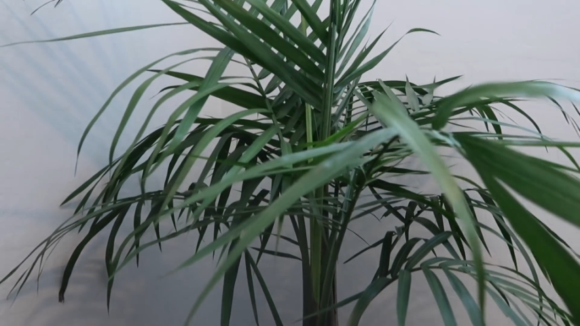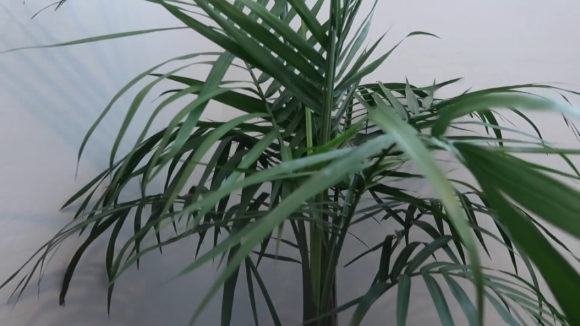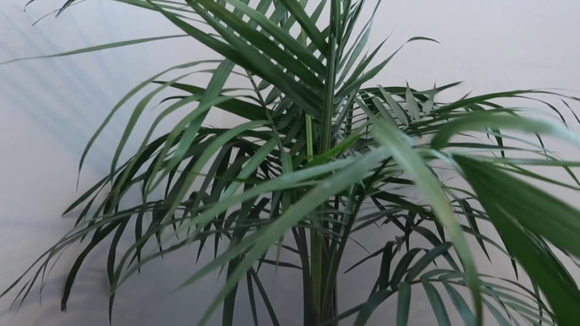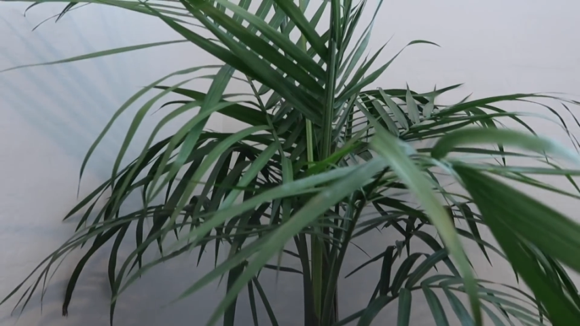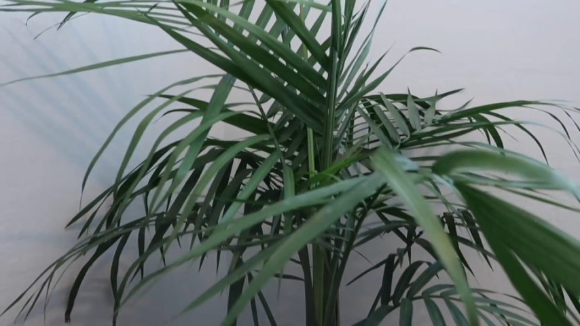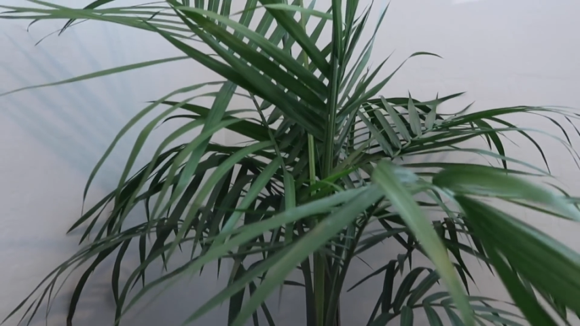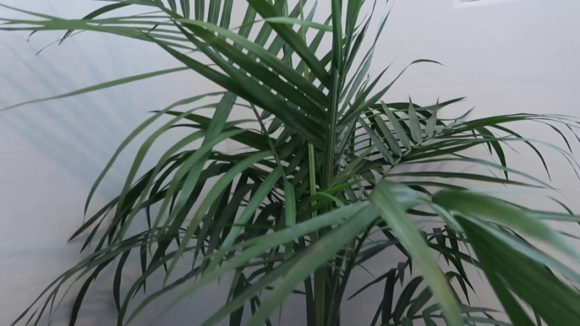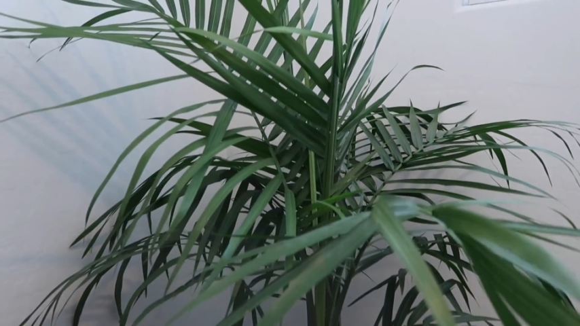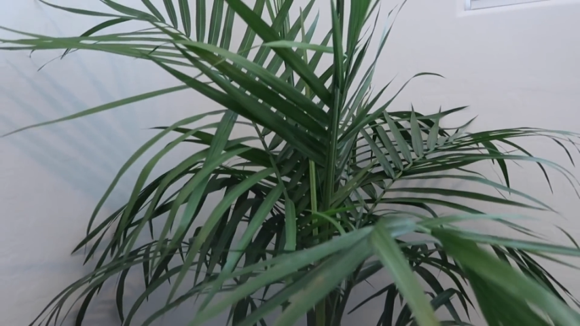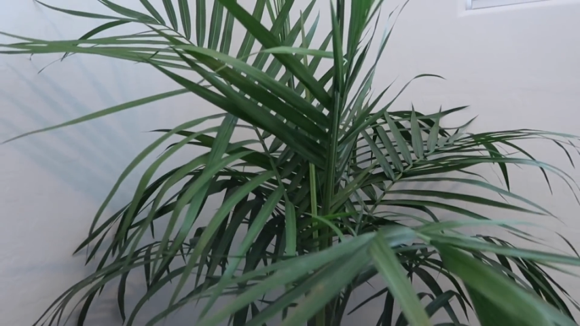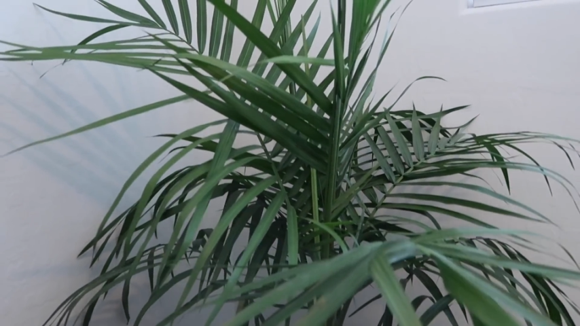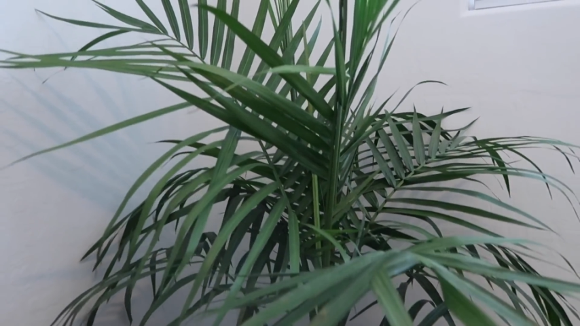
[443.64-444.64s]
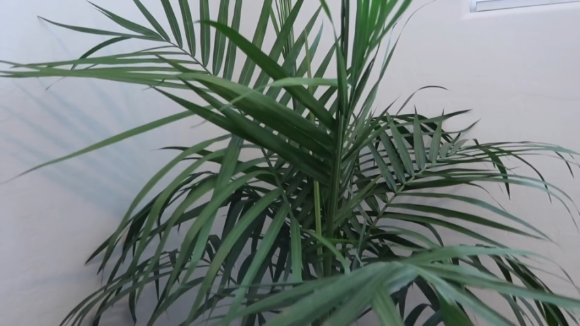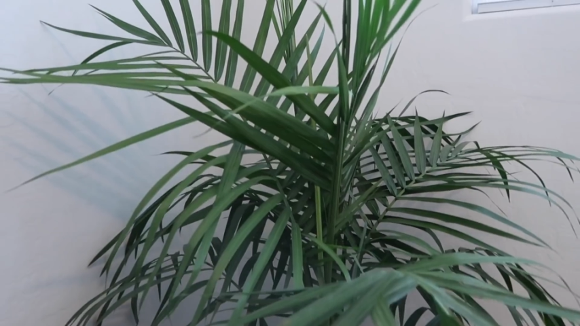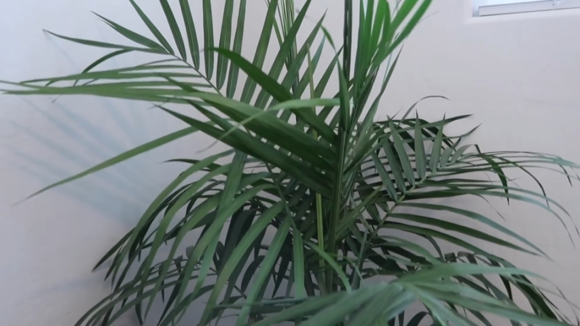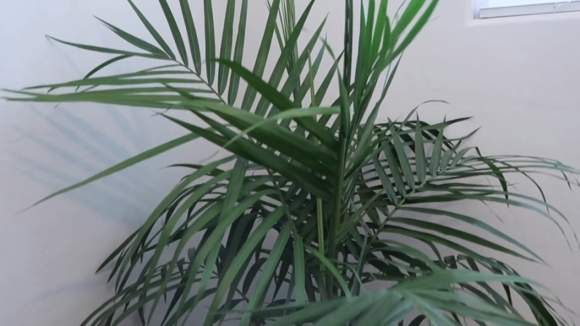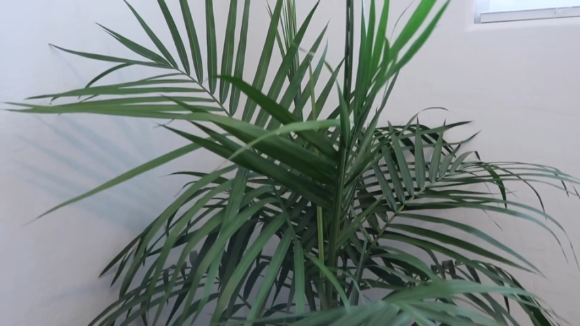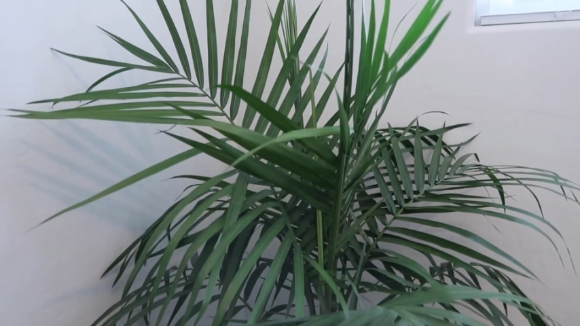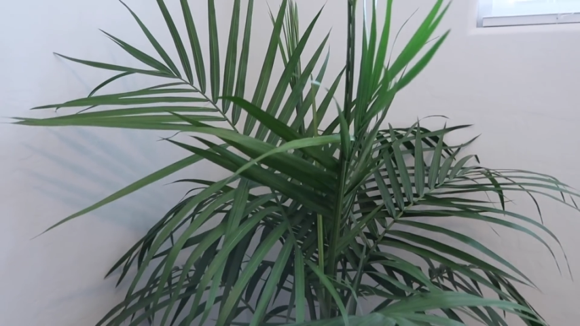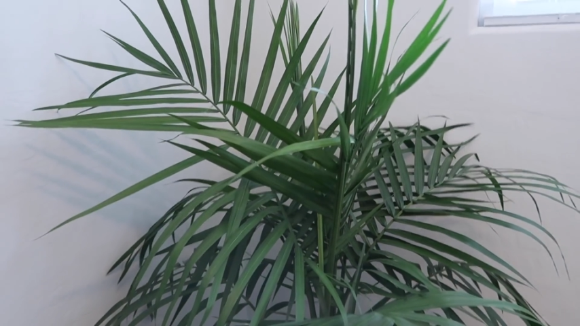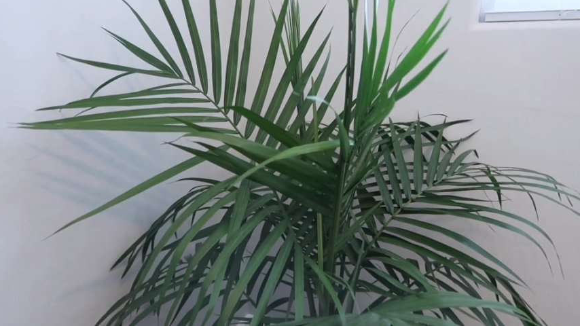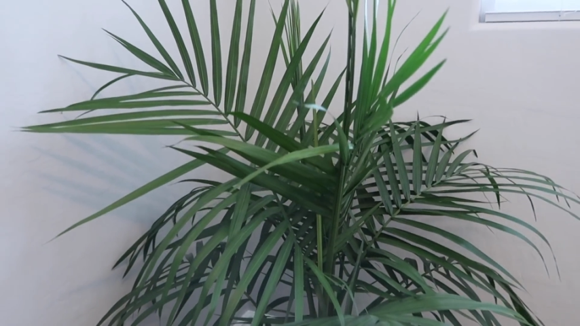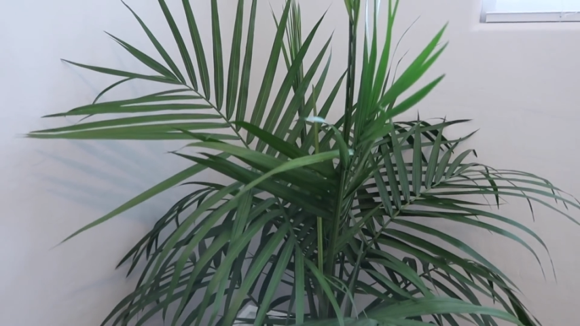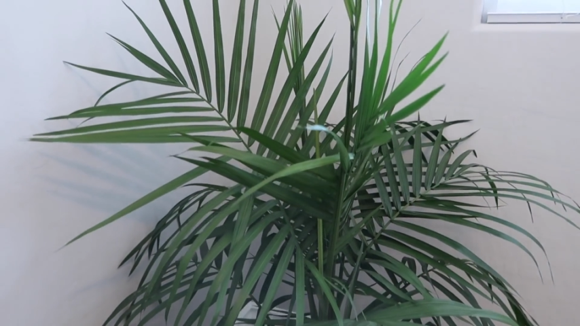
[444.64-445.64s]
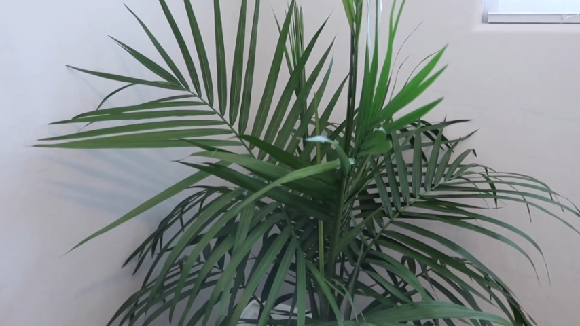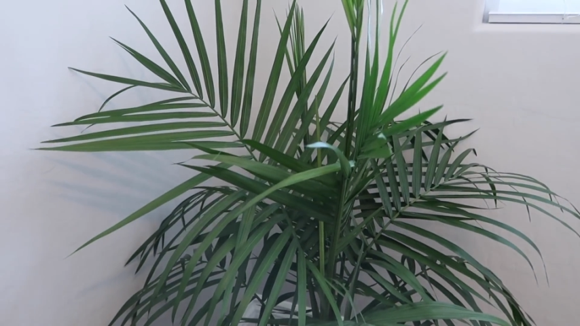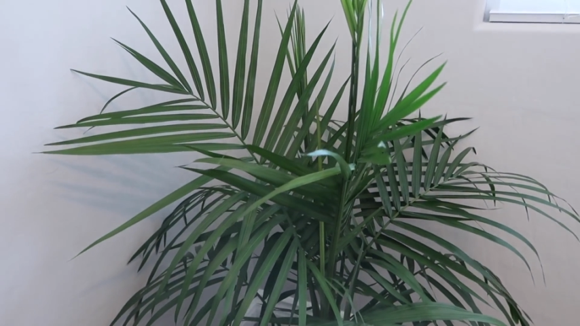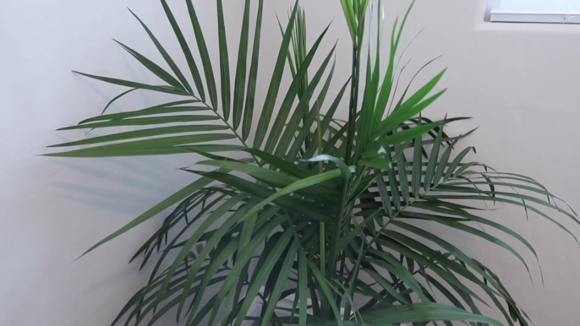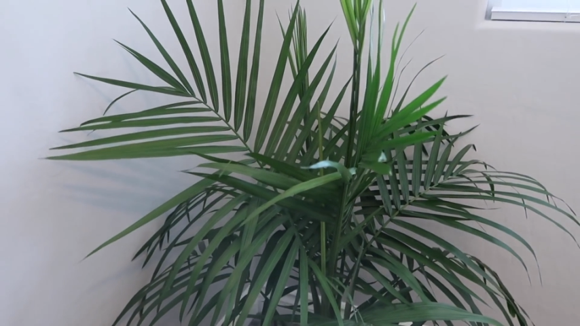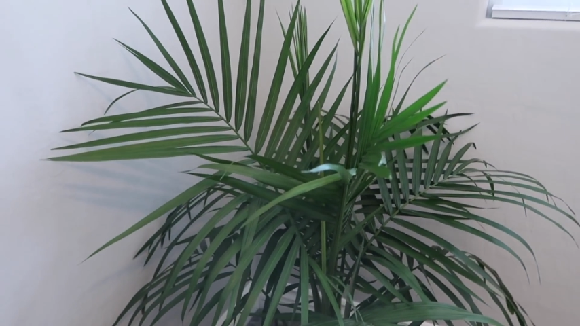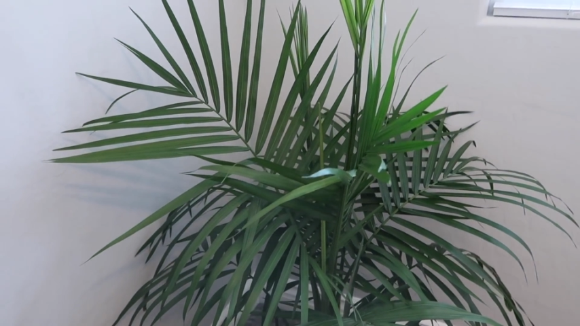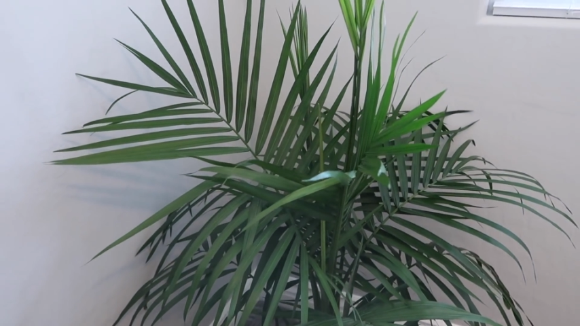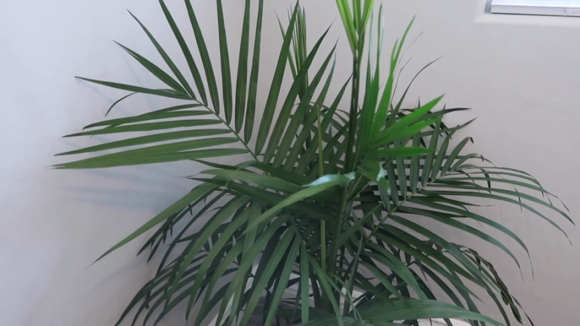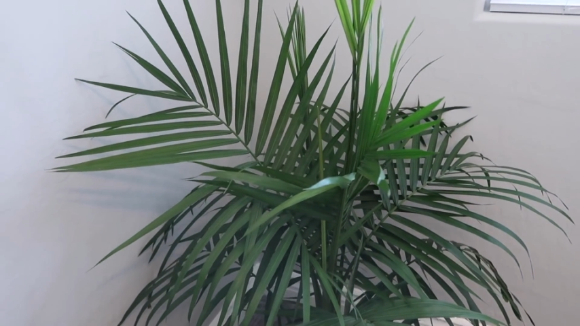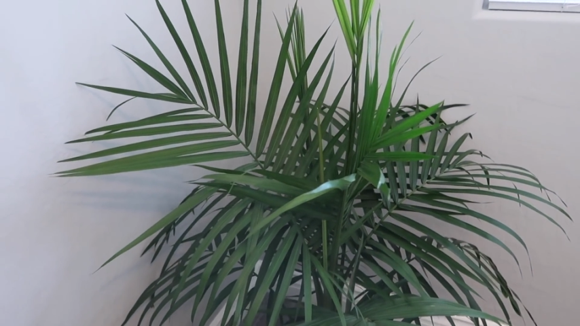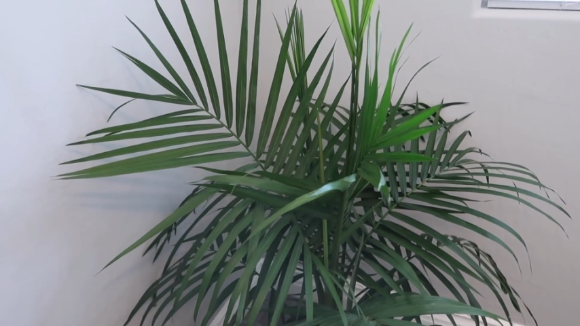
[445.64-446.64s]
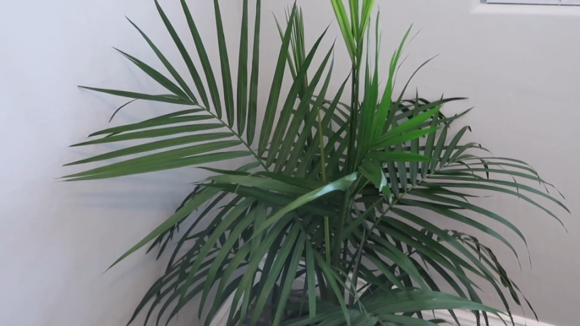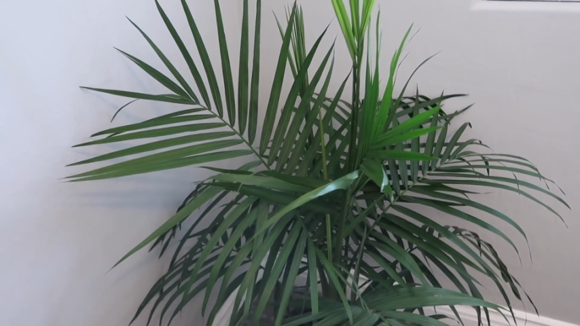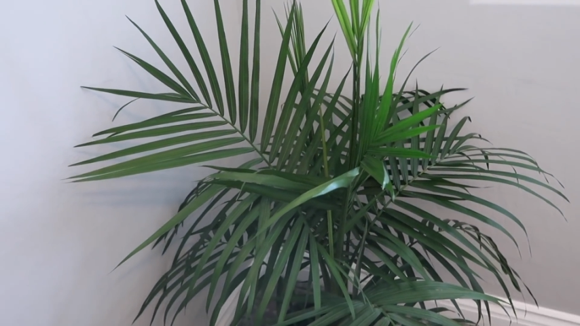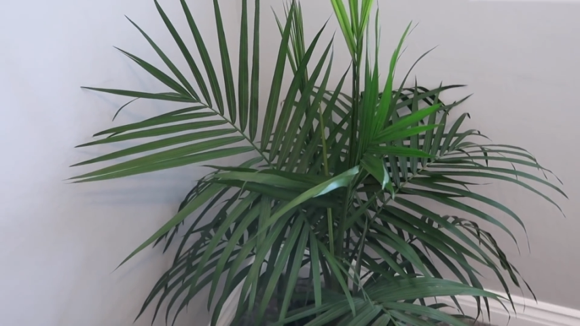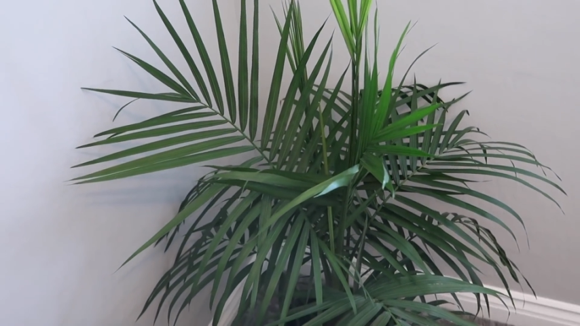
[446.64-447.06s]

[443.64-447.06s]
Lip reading: [unreadable: no face in view]